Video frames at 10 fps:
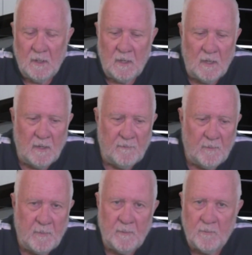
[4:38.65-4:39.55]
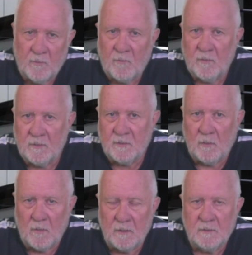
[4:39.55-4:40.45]
for people to
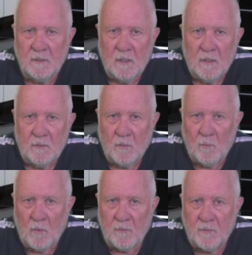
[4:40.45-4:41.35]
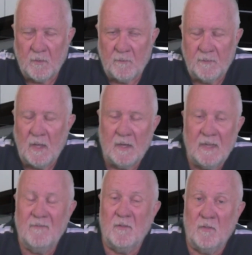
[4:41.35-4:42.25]
criticize the work that I've done,
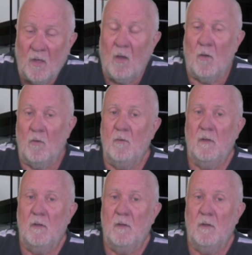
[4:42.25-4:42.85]
even though